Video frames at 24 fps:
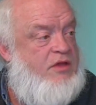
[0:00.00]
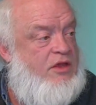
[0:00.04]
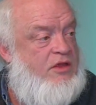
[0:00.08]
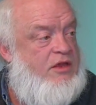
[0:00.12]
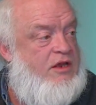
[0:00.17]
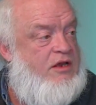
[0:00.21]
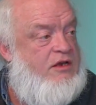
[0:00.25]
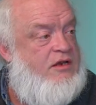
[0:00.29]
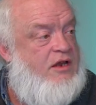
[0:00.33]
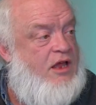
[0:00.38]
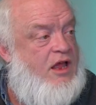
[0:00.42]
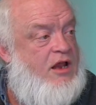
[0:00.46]

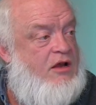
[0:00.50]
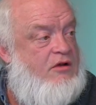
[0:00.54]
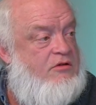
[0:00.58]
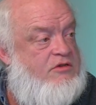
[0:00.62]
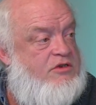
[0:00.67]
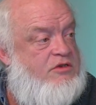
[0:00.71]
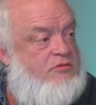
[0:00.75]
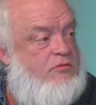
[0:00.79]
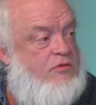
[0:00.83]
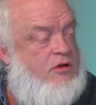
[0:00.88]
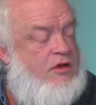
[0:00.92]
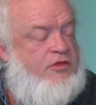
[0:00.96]
billion,
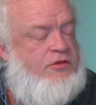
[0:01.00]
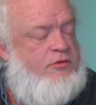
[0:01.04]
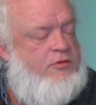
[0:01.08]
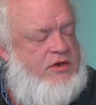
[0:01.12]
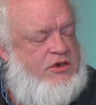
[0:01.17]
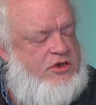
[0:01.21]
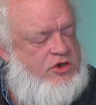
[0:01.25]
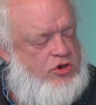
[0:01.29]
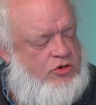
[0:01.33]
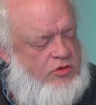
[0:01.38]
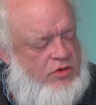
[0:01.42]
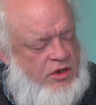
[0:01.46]

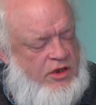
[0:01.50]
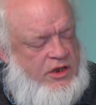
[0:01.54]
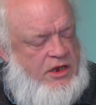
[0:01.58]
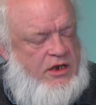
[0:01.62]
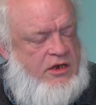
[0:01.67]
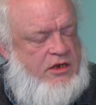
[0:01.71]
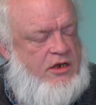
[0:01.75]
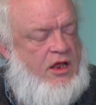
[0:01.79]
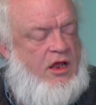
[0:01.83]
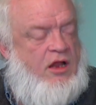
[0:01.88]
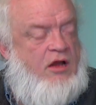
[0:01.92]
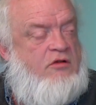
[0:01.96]
$3
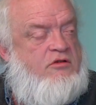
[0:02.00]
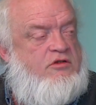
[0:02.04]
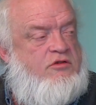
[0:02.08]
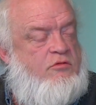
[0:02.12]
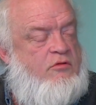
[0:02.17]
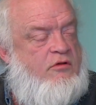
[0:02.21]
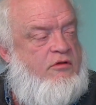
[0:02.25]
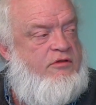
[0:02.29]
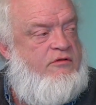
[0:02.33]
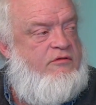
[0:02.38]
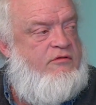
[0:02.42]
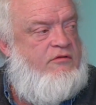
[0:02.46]
trillion worth
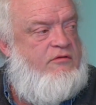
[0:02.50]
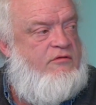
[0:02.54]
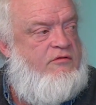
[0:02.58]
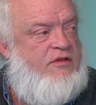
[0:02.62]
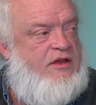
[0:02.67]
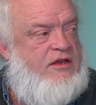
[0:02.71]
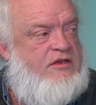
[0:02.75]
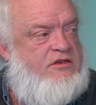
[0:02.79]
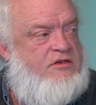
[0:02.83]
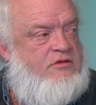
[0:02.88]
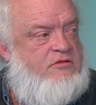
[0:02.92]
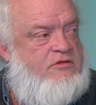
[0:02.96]
of
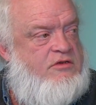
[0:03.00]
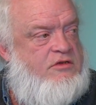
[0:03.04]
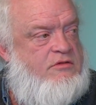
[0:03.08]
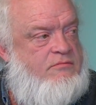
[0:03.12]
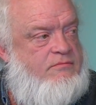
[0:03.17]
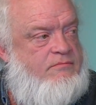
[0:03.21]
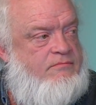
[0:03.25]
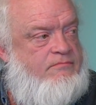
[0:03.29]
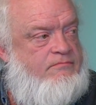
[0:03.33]
investors.